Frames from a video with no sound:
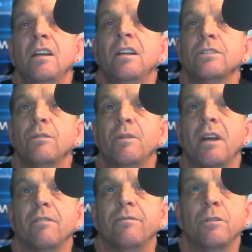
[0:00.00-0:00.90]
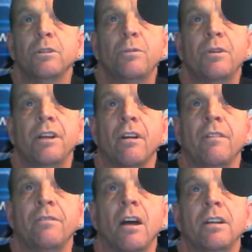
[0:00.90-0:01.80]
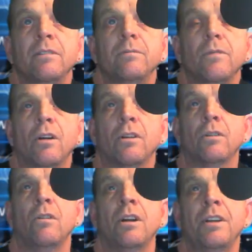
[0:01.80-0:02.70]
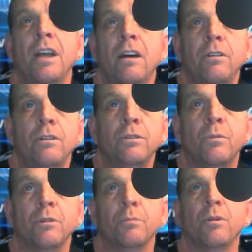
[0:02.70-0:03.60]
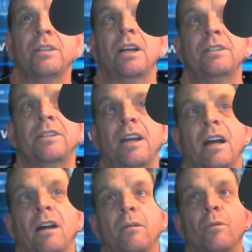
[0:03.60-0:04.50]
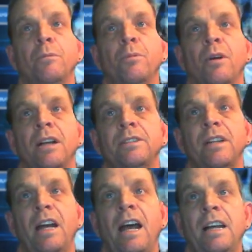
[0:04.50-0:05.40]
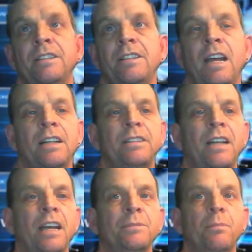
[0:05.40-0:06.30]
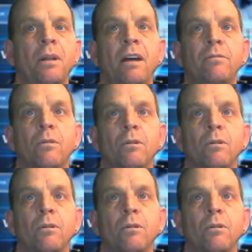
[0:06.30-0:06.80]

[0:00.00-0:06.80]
What do we got? First one here, I've got article on how to use WordPress SAS or WordPress as an SAS platform.